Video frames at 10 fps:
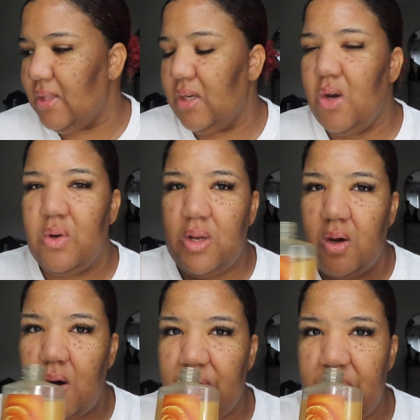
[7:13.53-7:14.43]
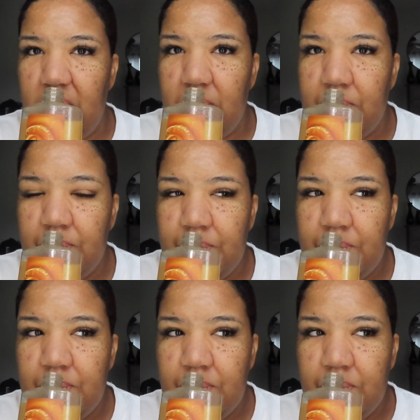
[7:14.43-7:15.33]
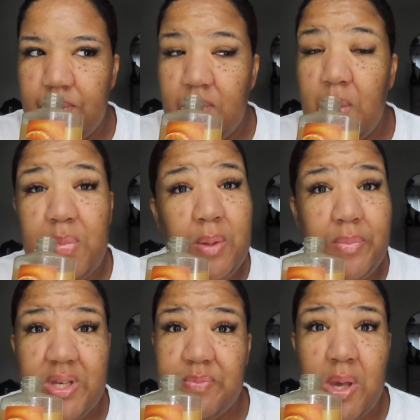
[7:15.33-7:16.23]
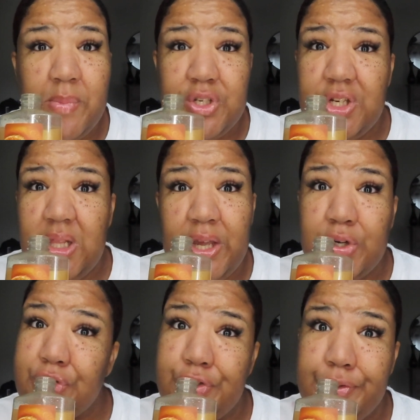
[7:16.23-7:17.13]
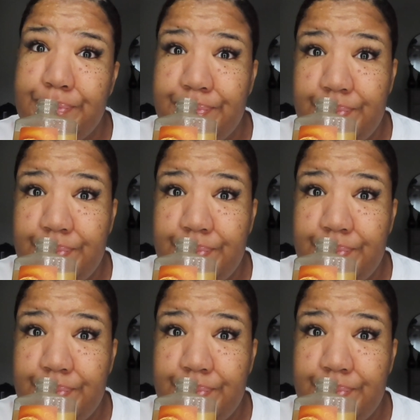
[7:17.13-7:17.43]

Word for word: the coconut coffee but this baby she lingers too